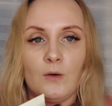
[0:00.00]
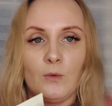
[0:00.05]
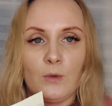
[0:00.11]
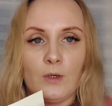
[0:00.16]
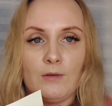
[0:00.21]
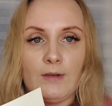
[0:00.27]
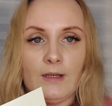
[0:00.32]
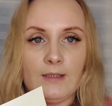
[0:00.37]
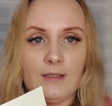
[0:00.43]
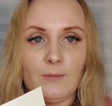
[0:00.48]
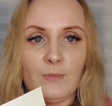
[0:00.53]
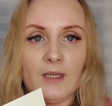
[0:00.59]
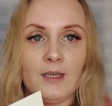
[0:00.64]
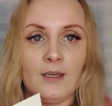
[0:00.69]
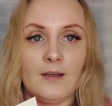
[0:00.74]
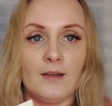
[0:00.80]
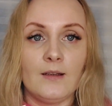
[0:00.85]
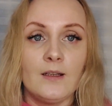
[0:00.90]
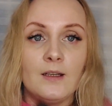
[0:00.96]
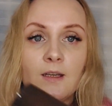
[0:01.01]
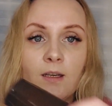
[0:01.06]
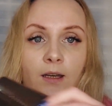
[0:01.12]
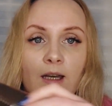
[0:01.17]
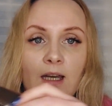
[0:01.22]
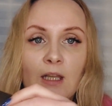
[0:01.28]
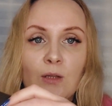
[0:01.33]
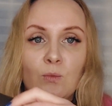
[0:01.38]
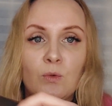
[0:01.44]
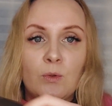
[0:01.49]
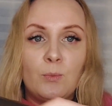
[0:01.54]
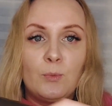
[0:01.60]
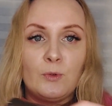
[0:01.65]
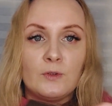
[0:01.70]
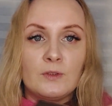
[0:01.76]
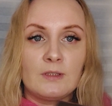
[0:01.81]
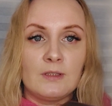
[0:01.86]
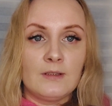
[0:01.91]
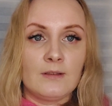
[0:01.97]
We write them here and we
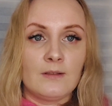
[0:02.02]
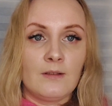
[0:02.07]
put